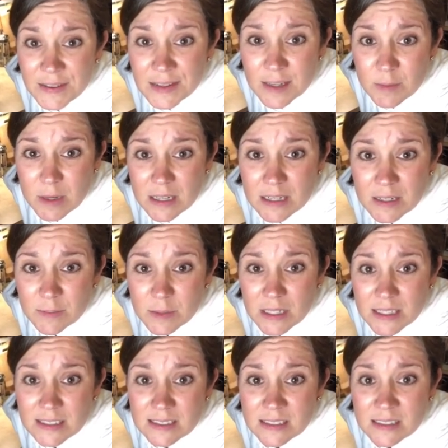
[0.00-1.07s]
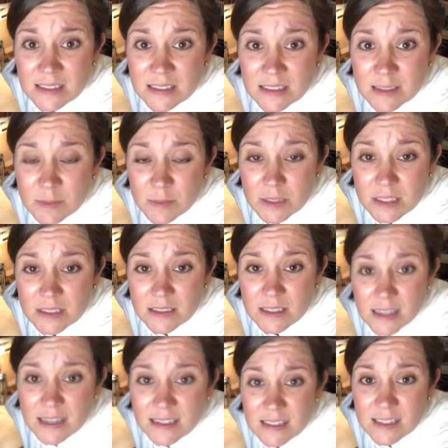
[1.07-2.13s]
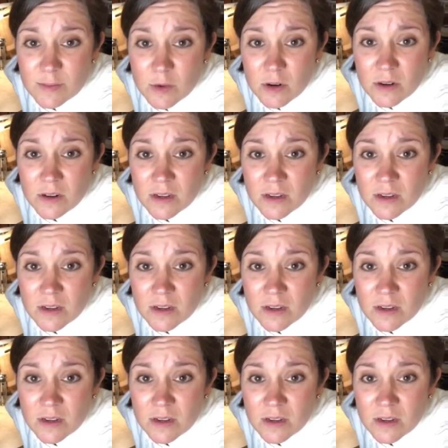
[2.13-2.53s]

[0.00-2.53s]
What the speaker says: Come on, please, I'd like to see more.